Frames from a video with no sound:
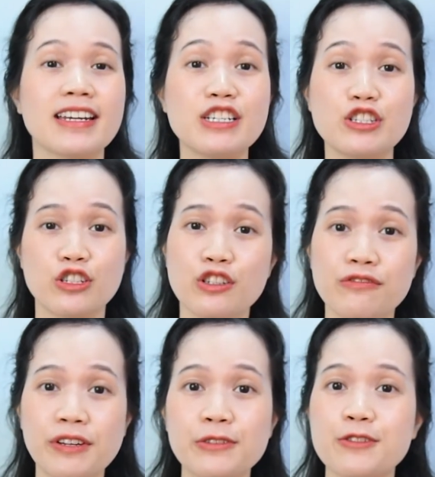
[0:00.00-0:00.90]
These two
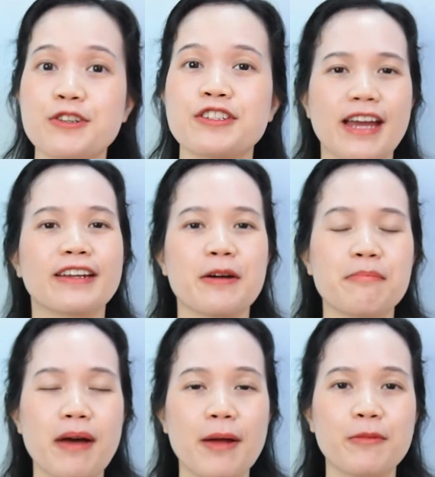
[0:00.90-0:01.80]
filters can
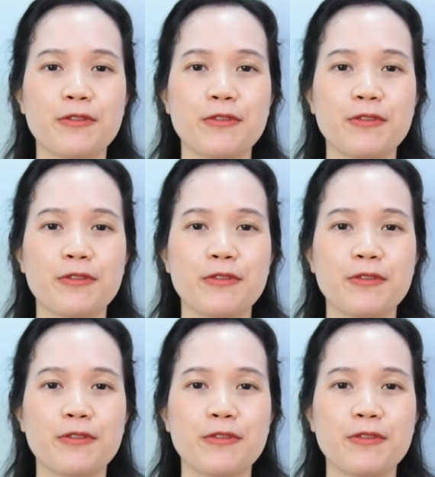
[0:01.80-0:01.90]
combat